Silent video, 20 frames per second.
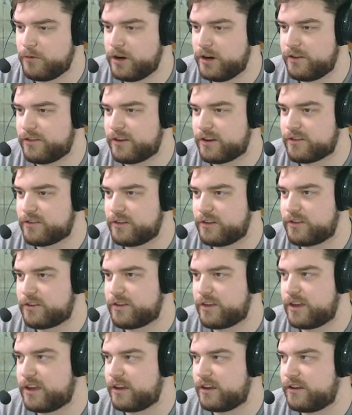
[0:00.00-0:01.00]
what he's actually
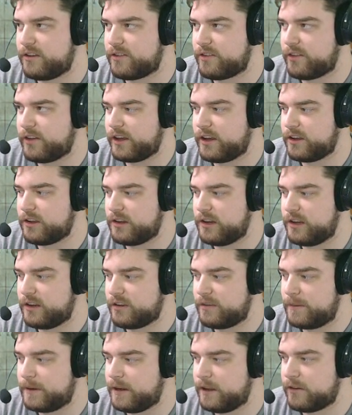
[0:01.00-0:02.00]
saying is like you need to
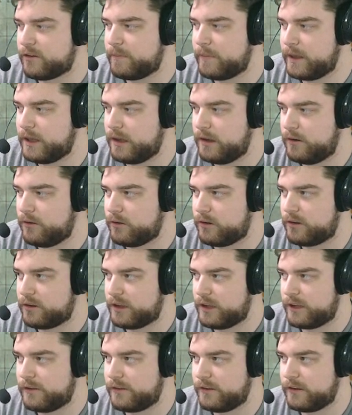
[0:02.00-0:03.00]
spend XP in order to
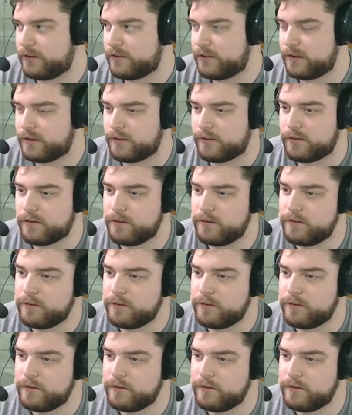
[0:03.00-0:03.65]
get these things.